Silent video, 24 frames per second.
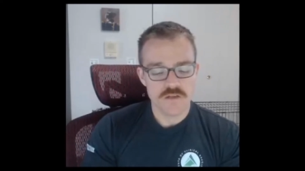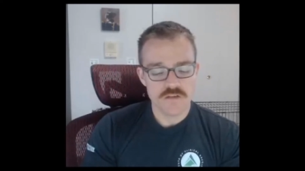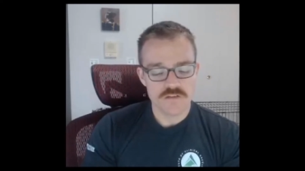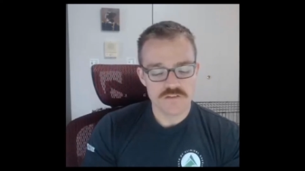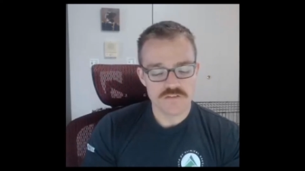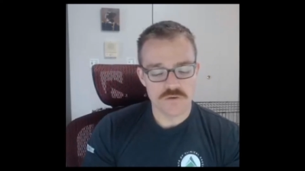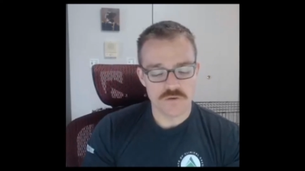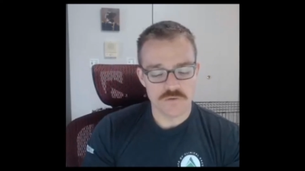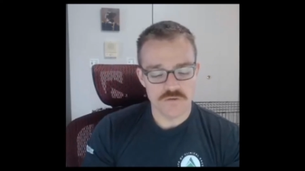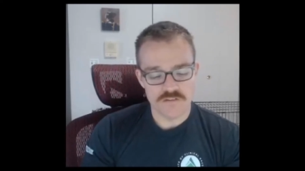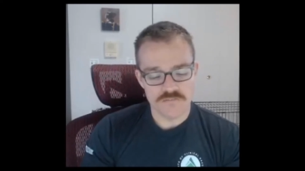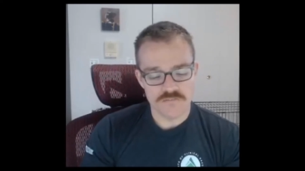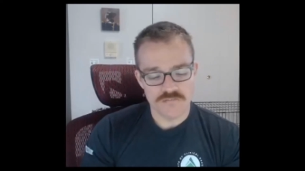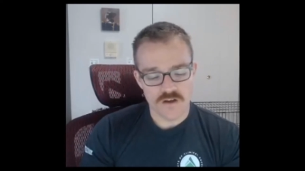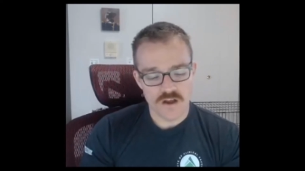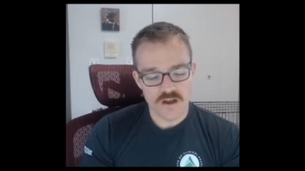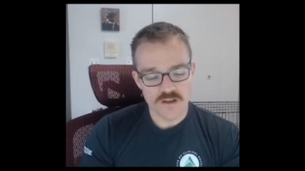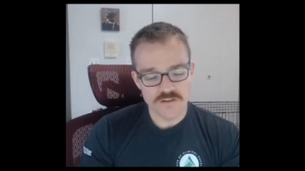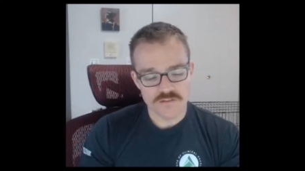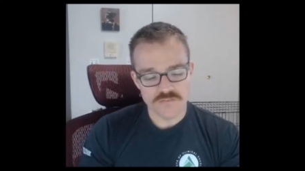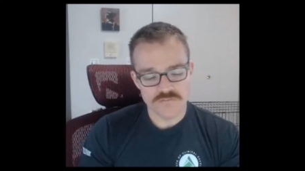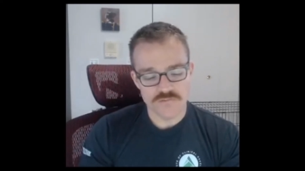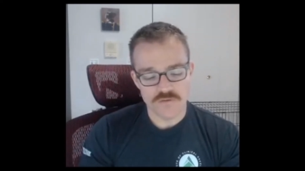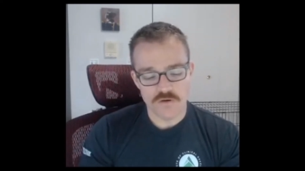So if
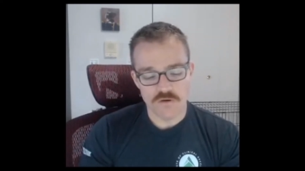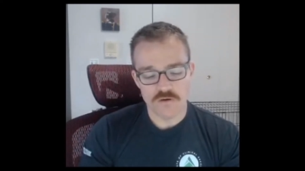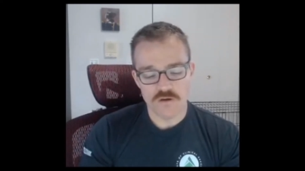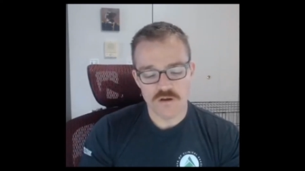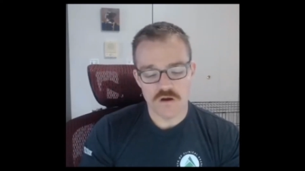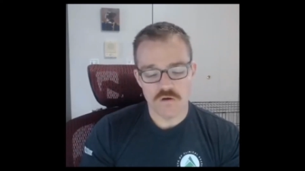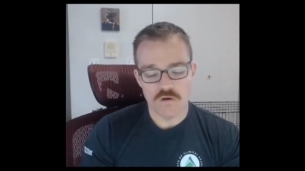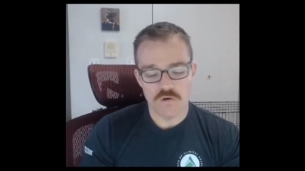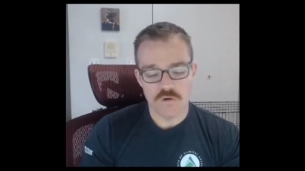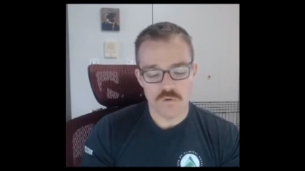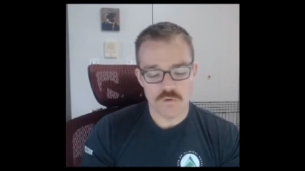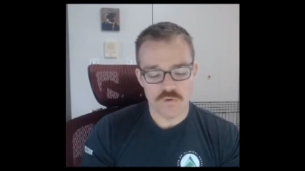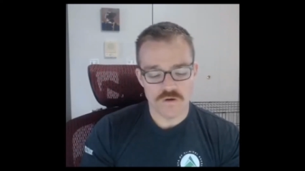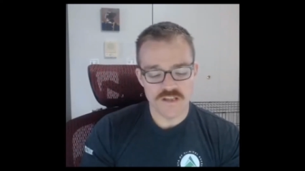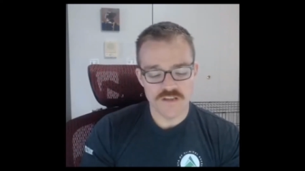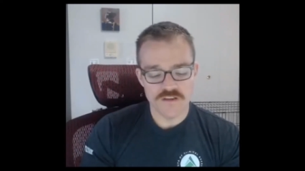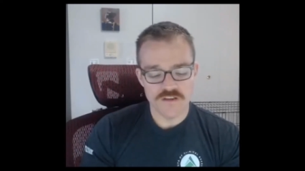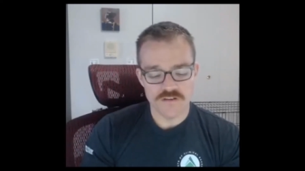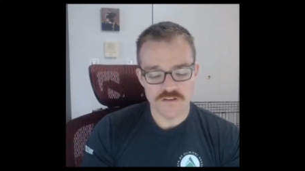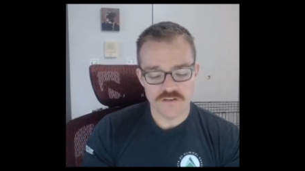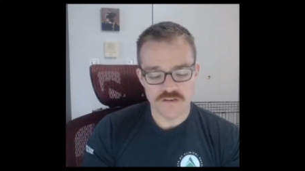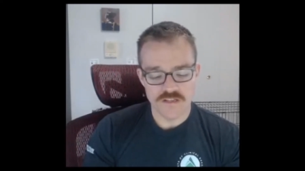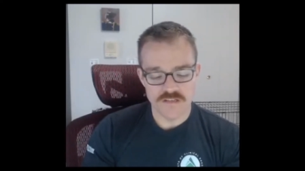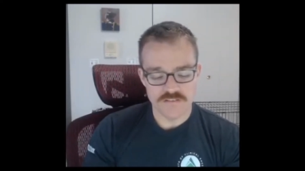on your FOTO or in
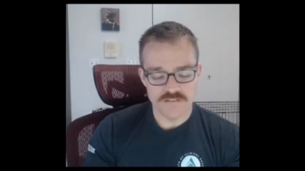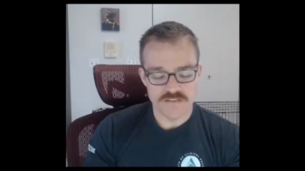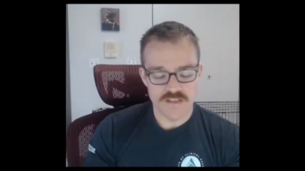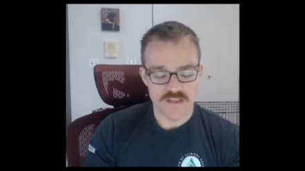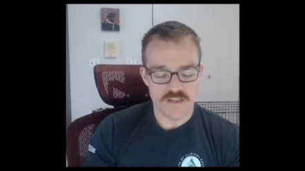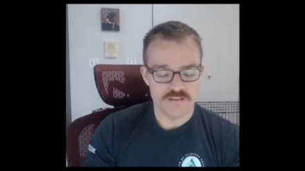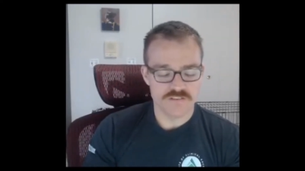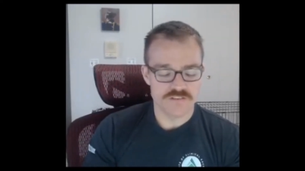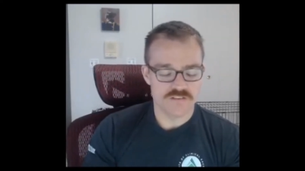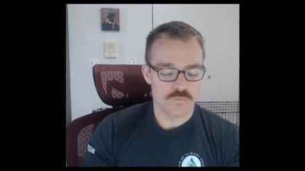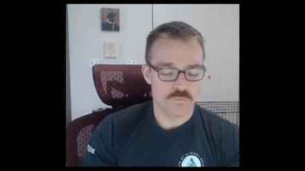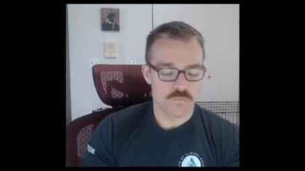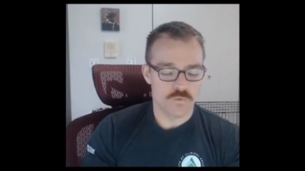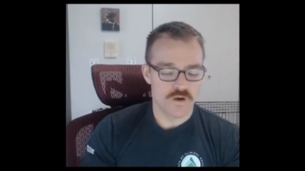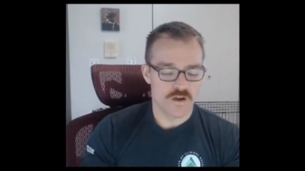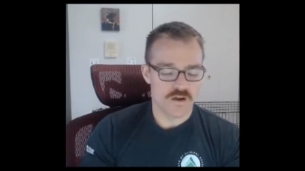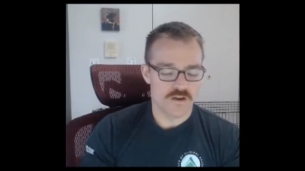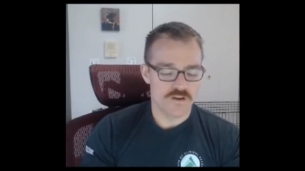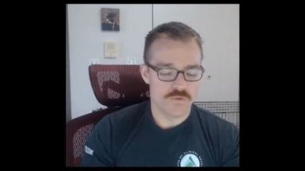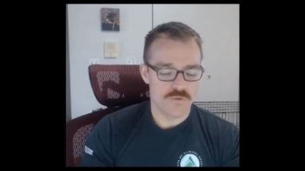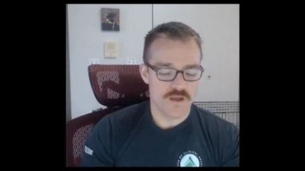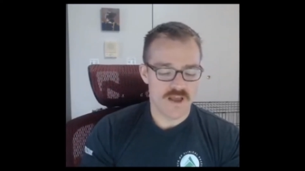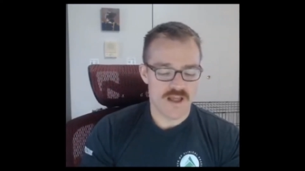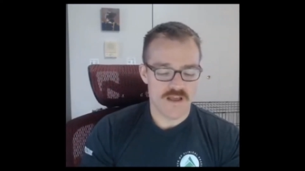your intake somewhere
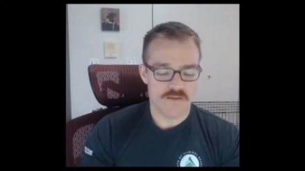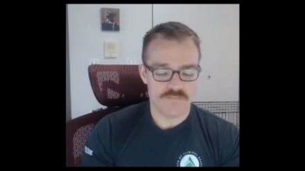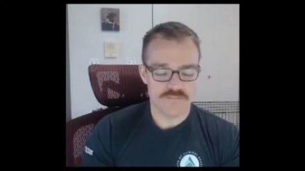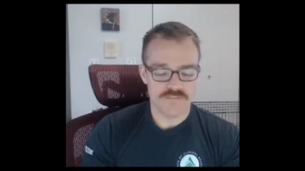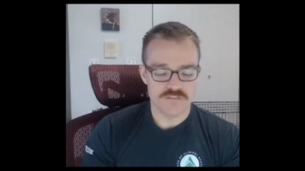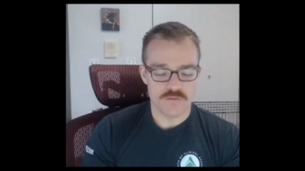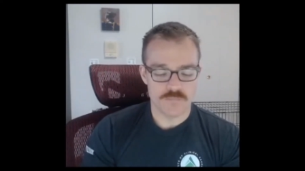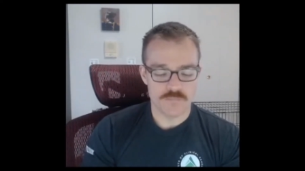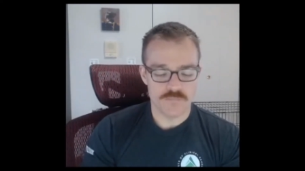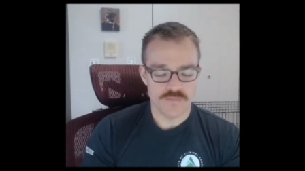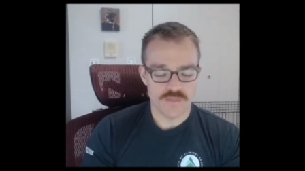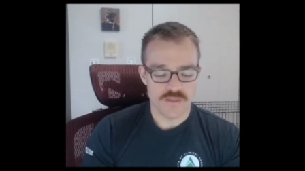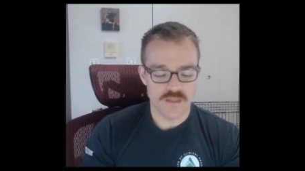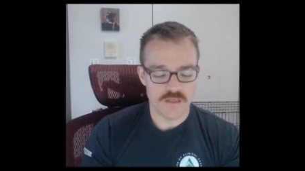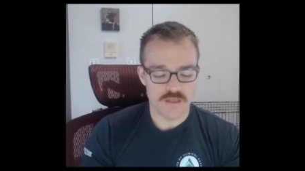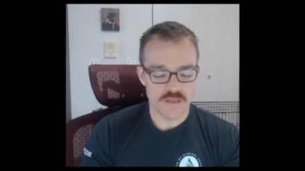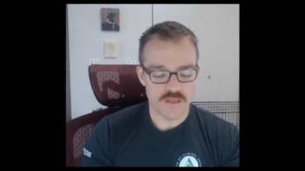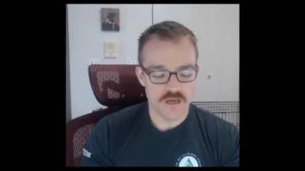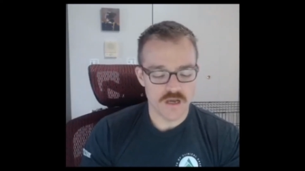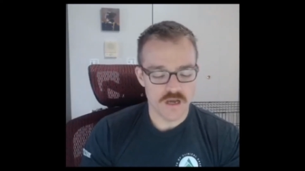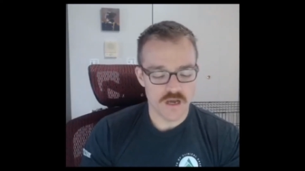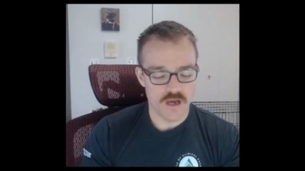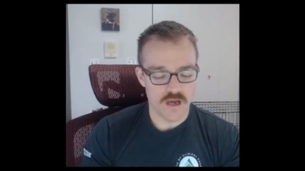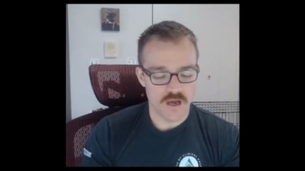you have
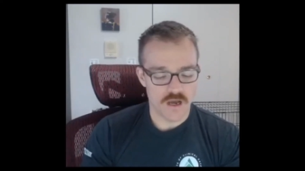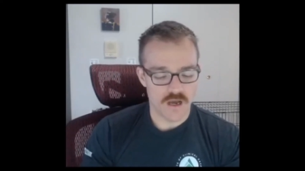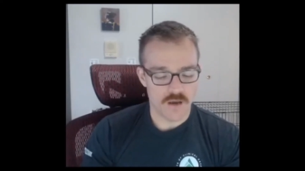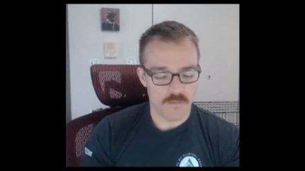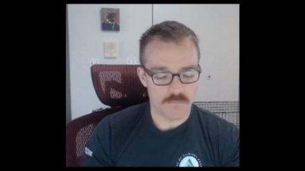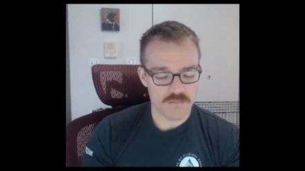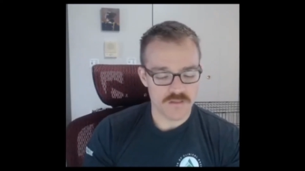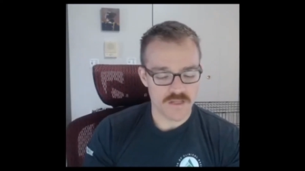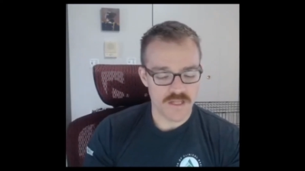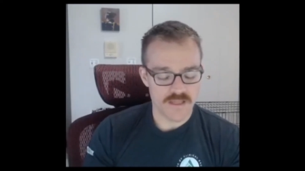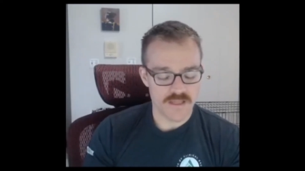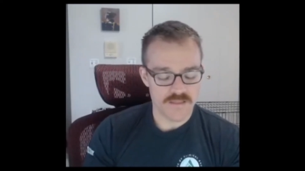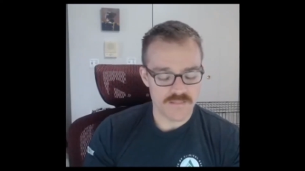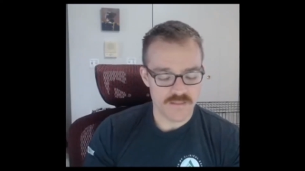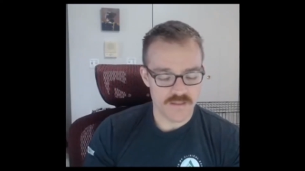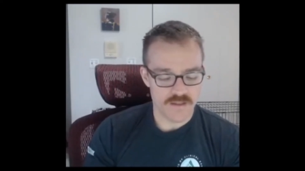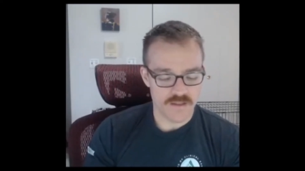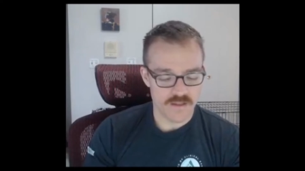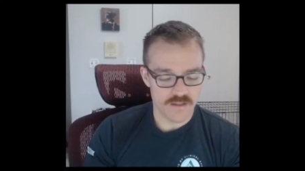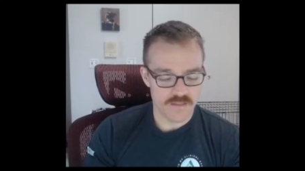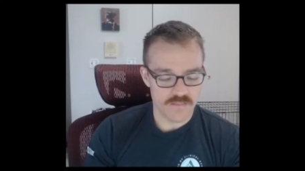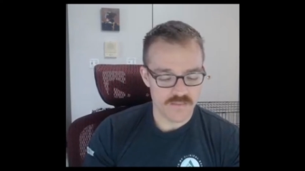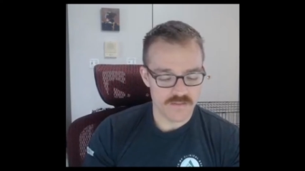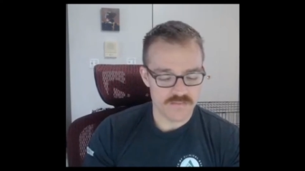something um, like
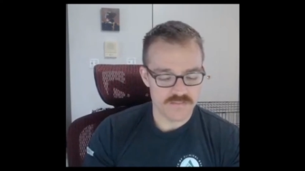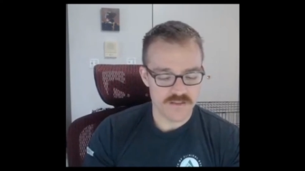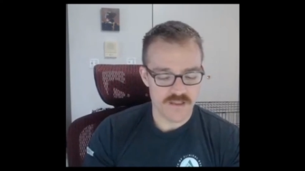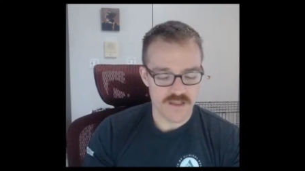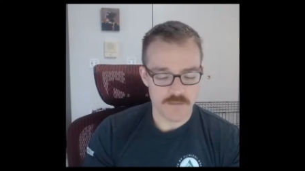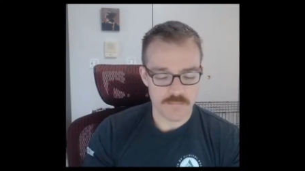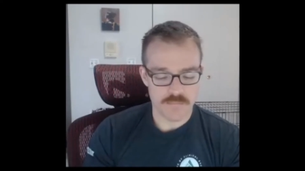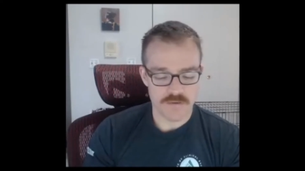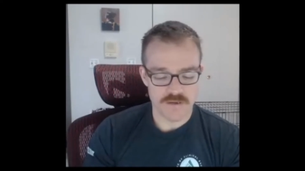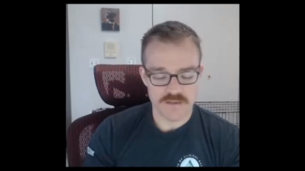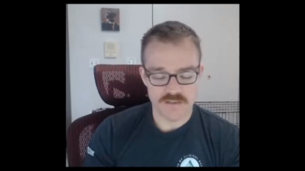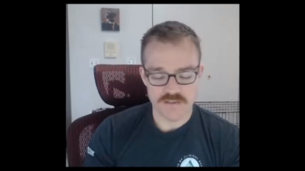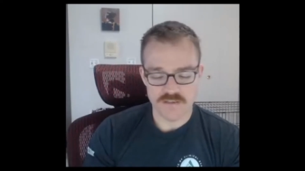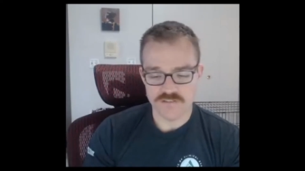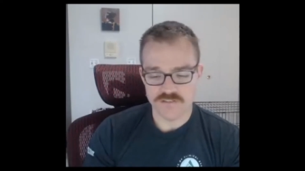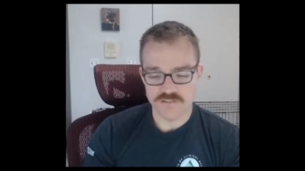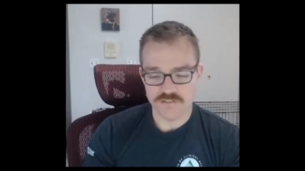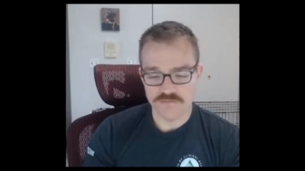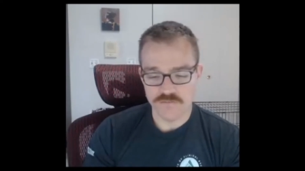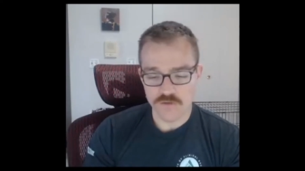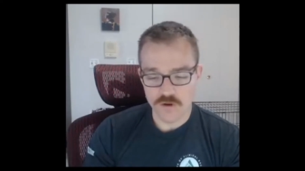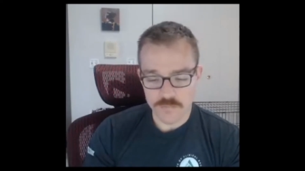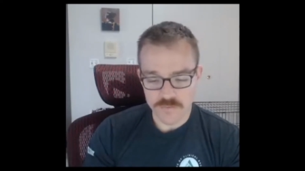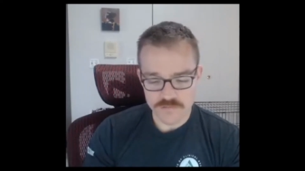the the Tampa
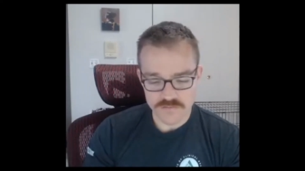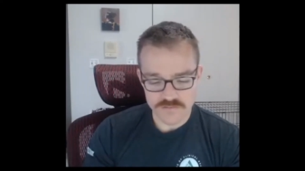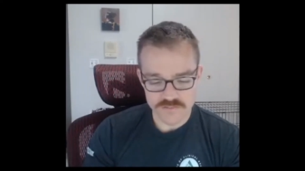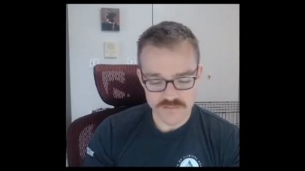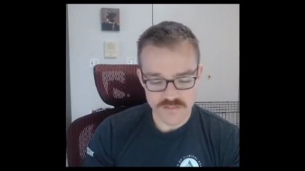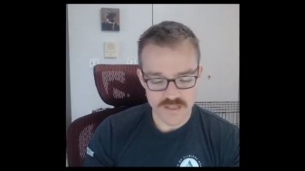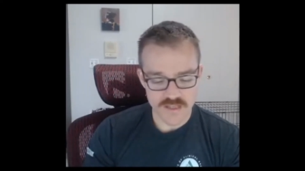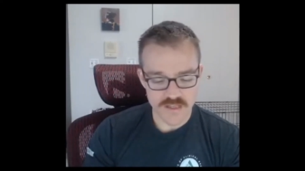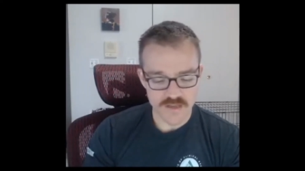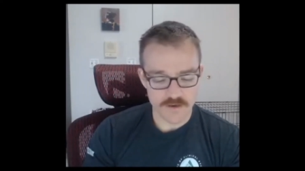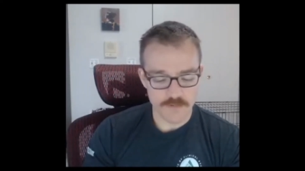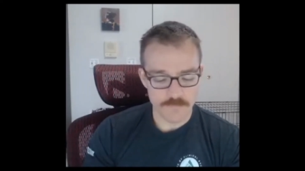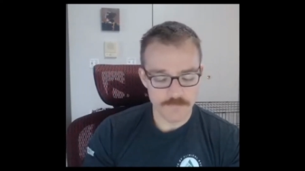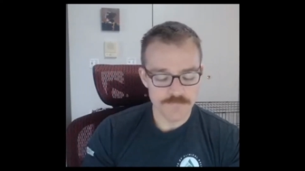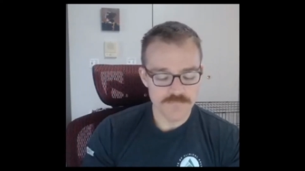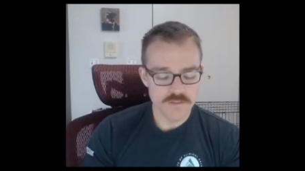Kinesiophobia scale,